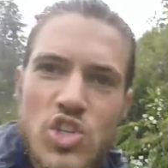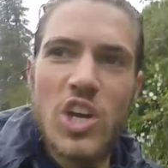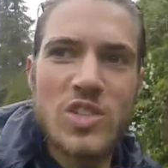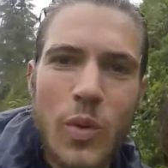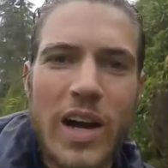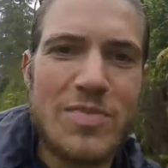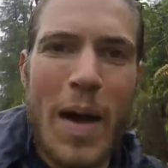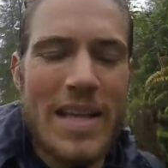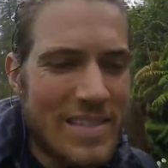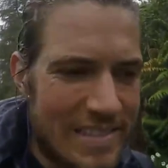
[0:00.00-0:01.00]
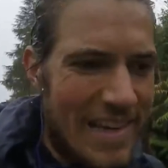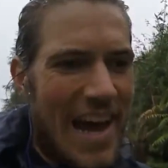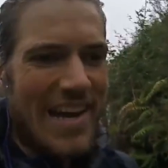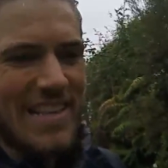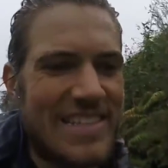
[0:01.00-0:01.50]
Just walked past a
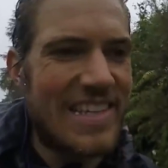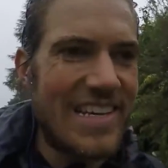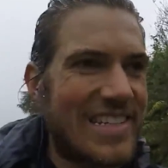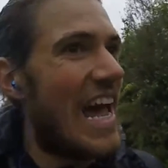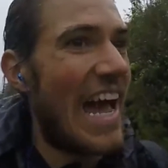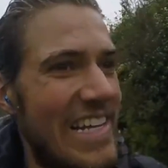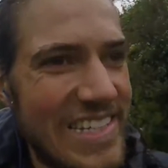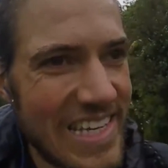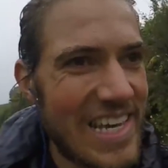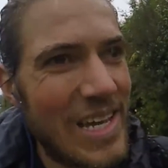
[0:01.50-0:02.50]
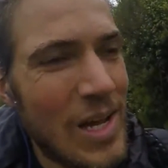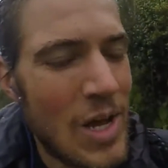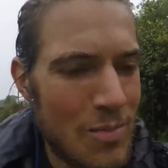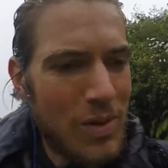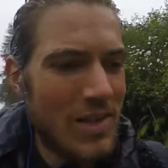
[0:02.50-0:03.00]
sign that said taxi,
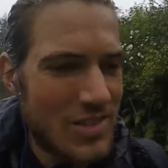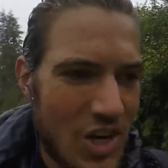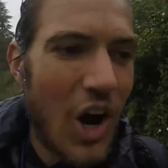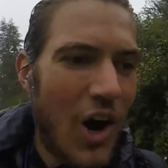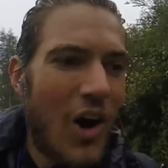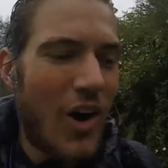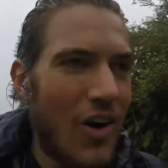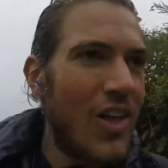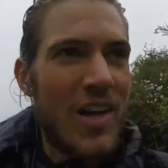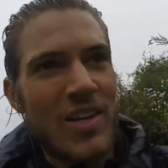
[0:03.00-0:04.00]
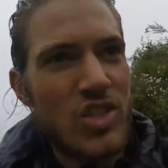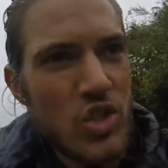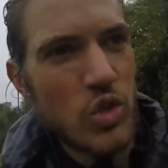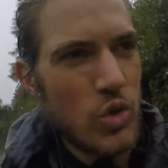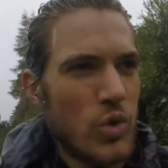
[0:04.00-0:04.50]
please call
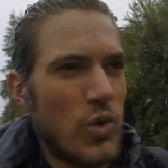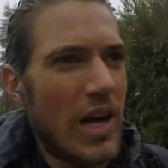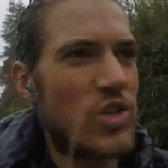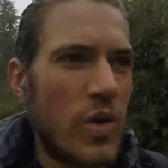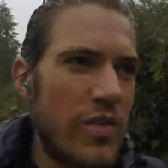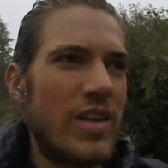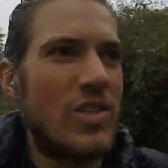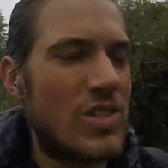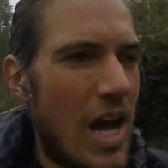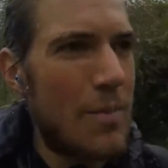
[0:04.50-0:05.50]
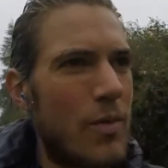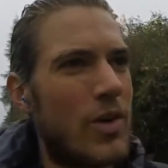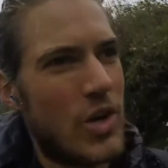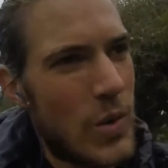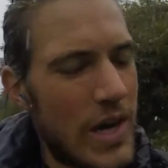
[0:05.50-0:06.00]
to get driven to
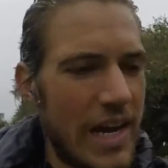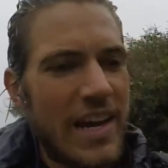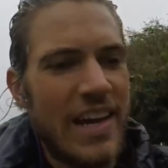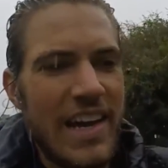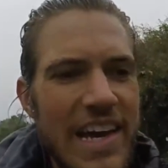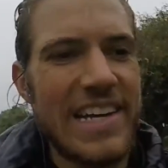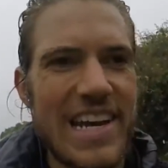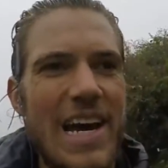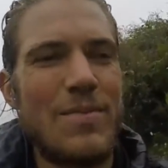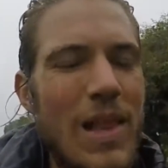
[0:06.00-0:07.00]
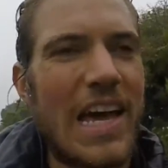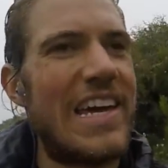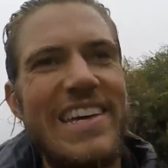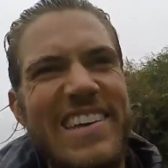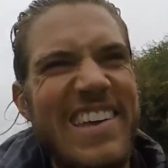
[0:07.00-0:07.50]
Taumaranui. And I'm
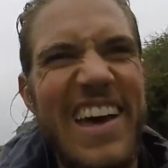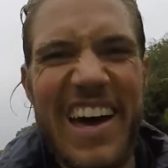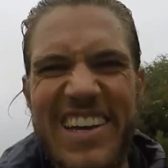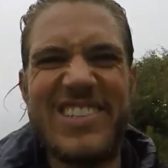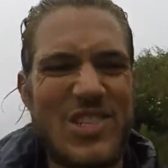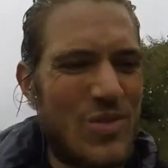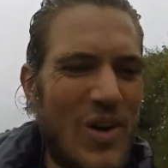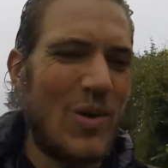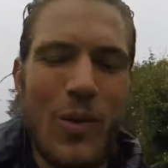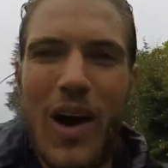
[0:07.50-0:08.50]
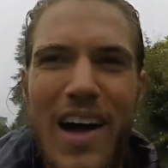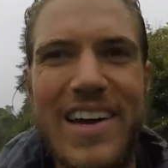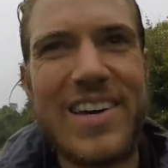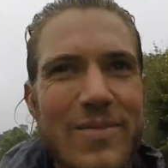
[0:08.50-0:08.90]
like, I just want to walk.